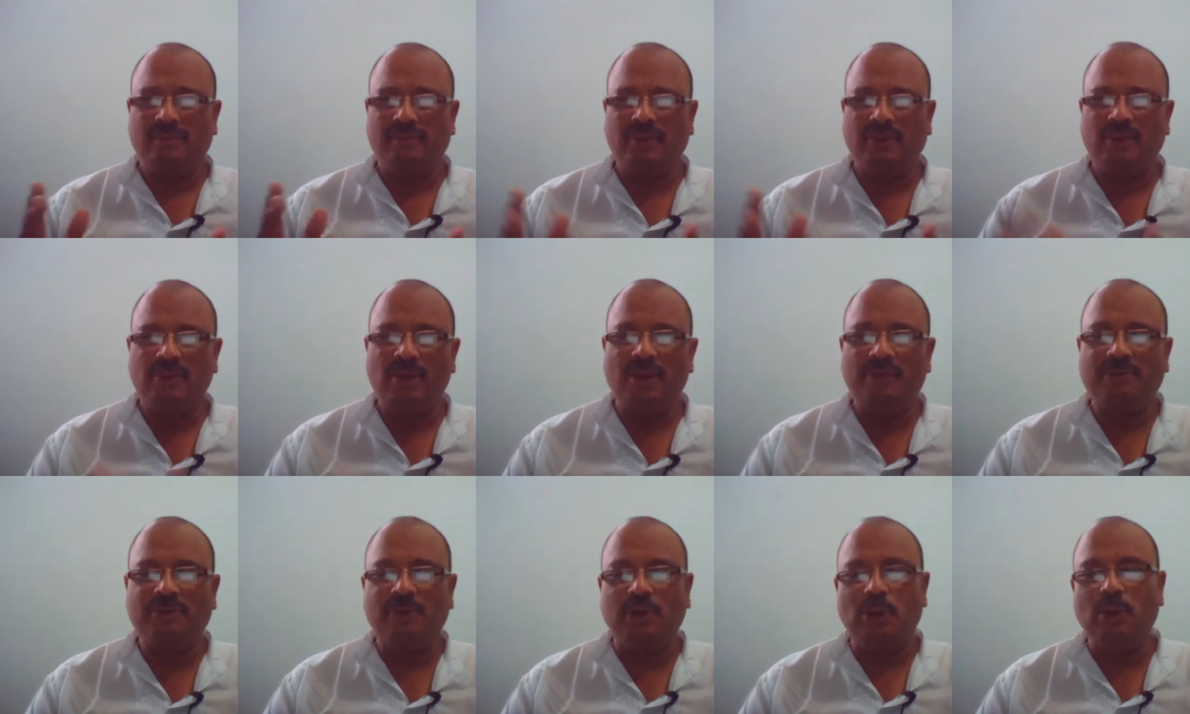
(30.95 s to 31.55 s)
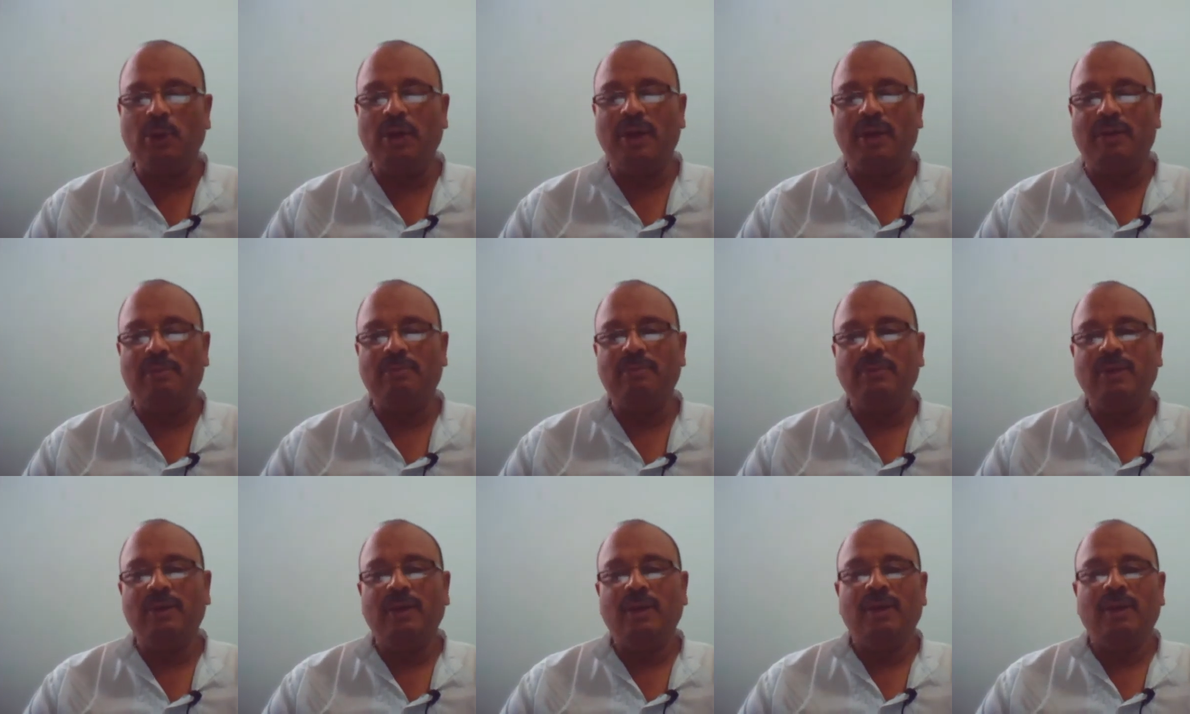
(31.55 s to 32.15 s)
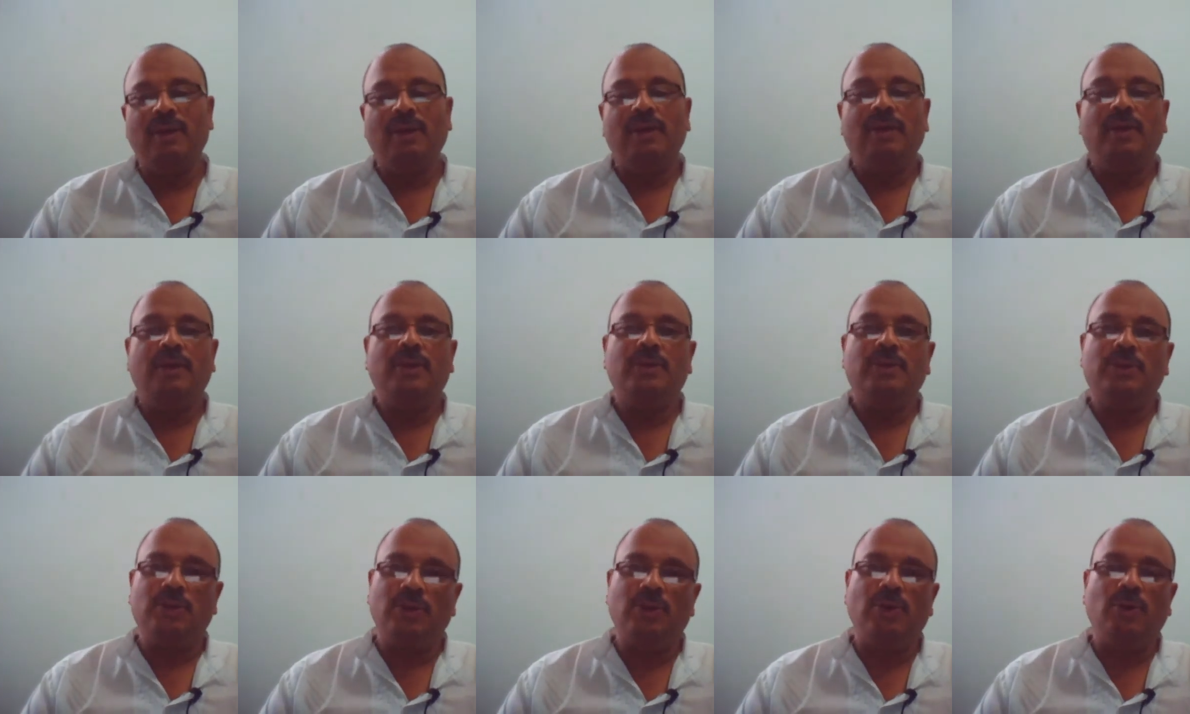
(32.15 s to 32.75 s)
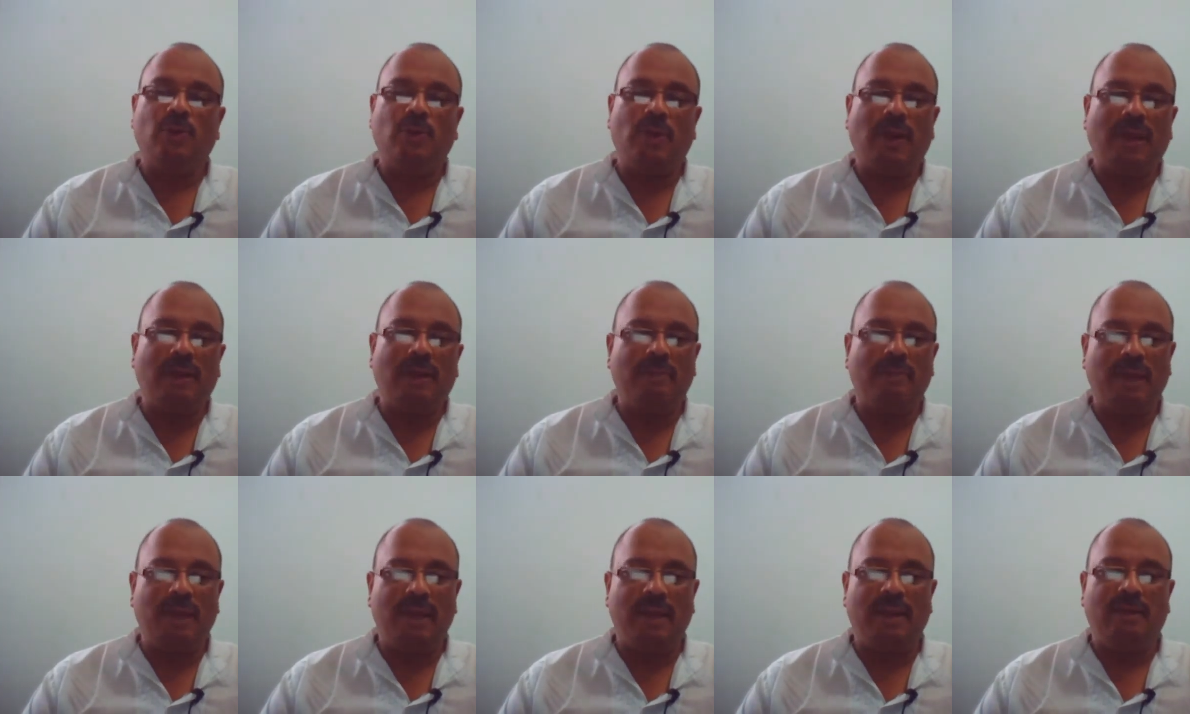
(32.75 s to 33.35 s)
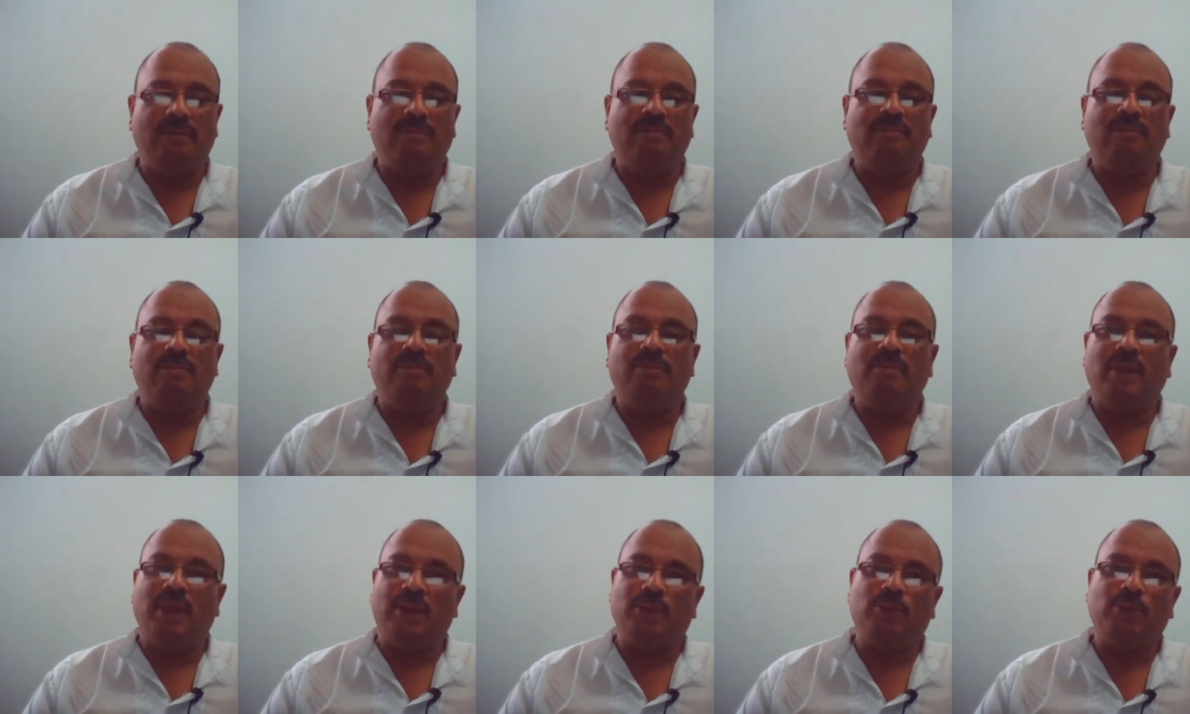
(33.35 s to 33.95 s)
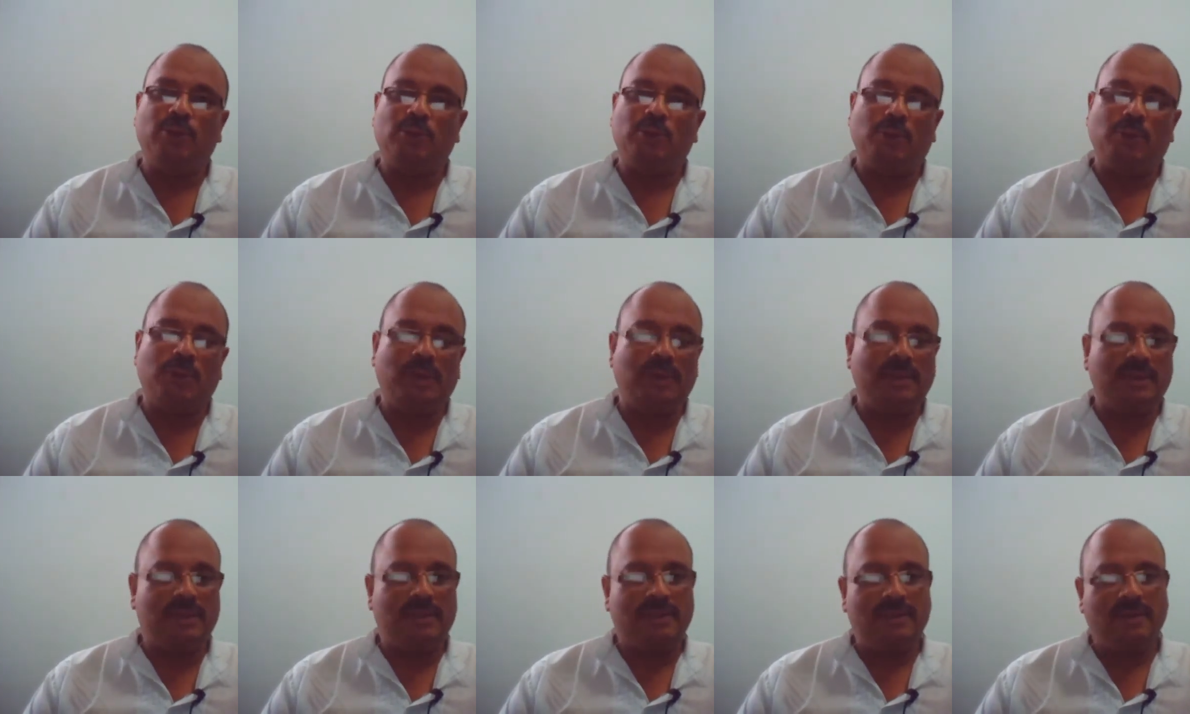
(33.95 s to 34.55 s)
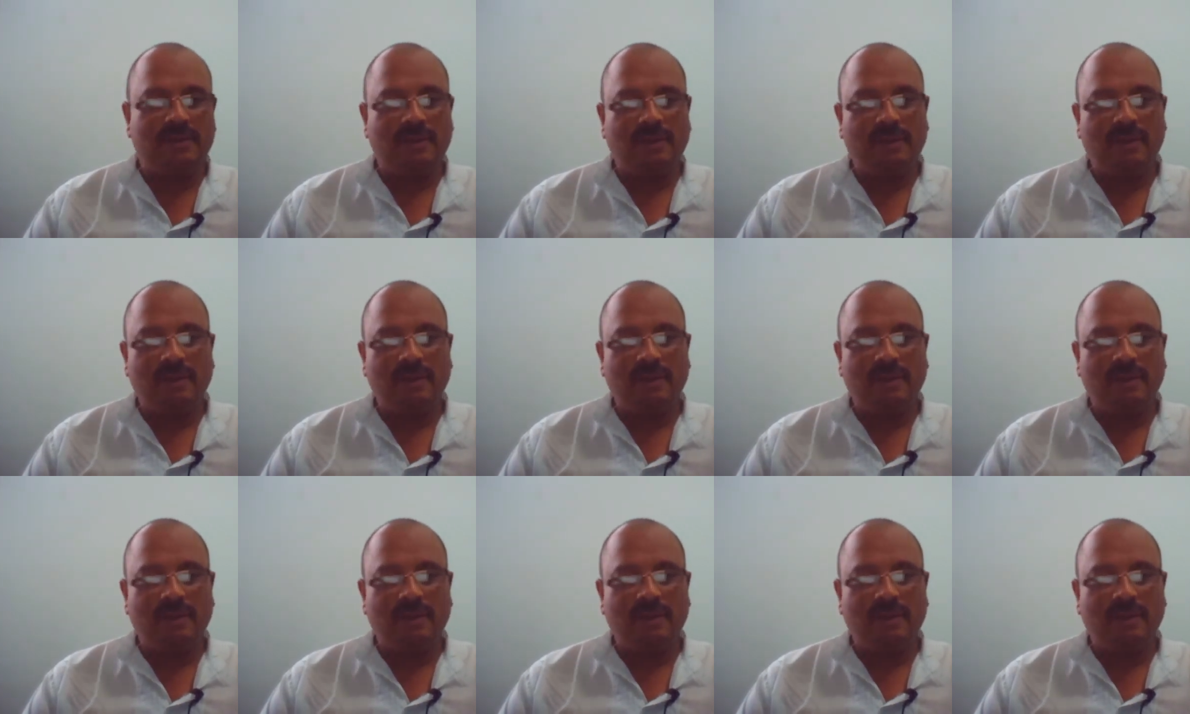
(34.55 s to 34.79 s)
You have to know him to know what I mean by those words.